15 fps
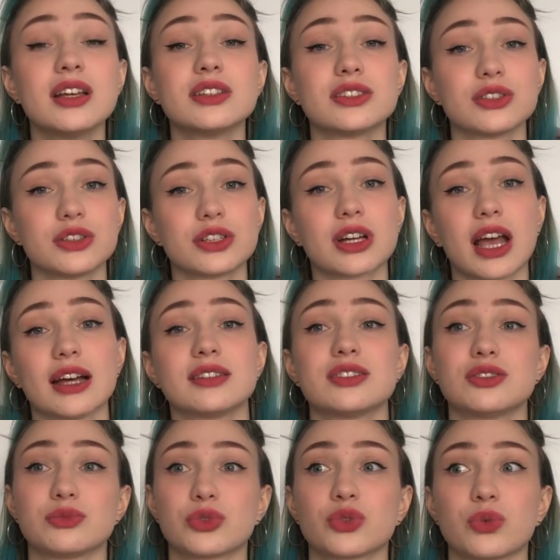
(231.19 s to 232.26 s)
so your
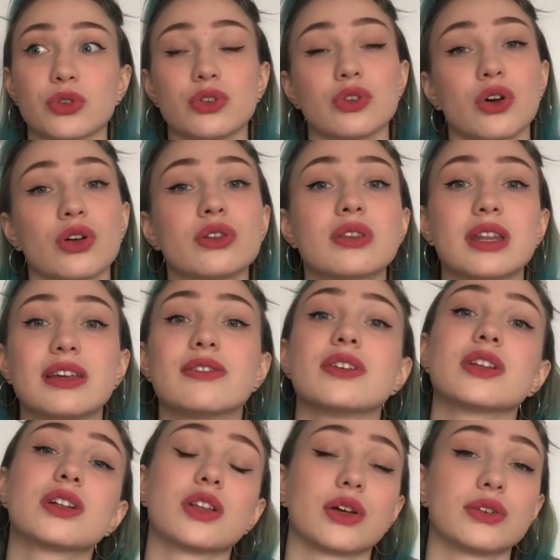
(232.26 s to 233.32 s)
customer would not
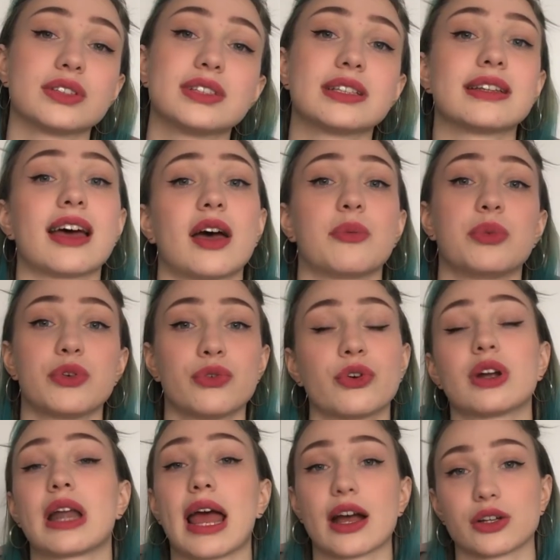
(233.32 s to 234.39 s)
even close the tab
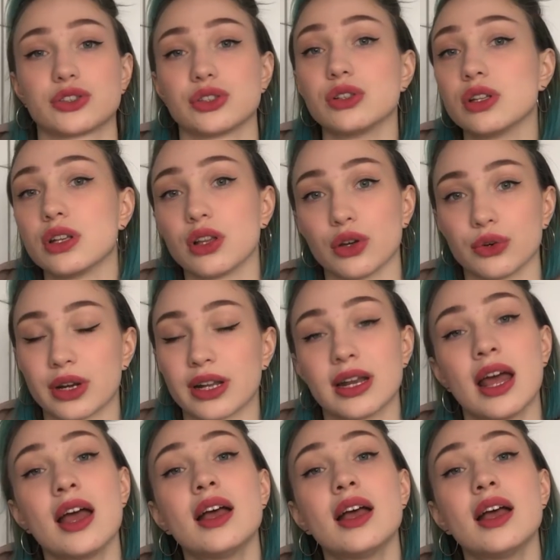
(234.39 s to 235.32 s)
before it actually loaded.